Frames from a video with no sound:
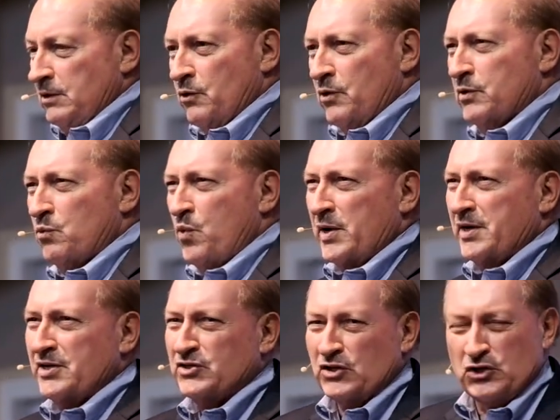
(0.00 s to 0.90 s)
Lord,
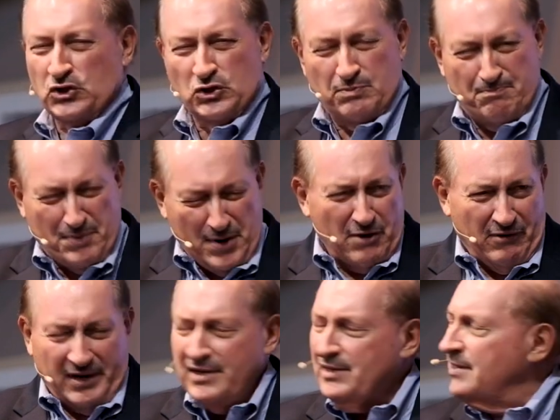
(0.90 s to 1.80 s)
what is the
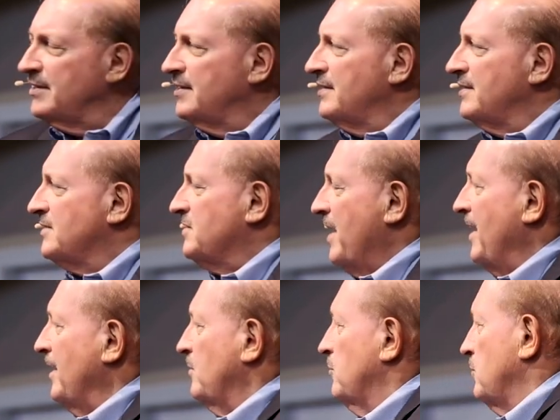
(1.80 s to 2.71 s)
Spirit
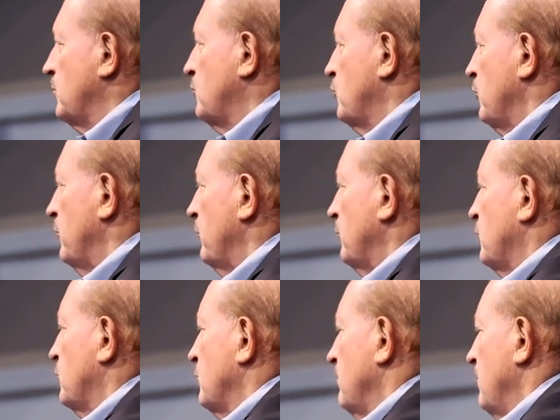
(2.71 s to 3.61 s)
saying to the
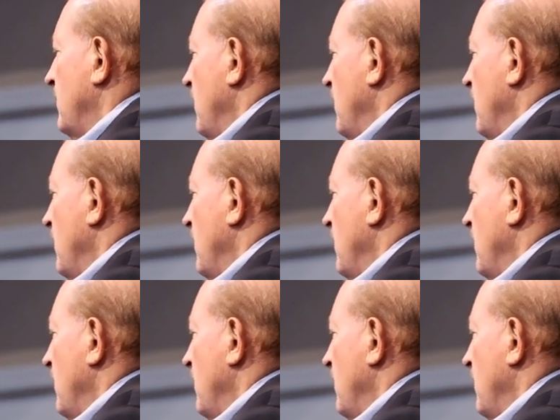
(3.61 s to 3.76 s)
church?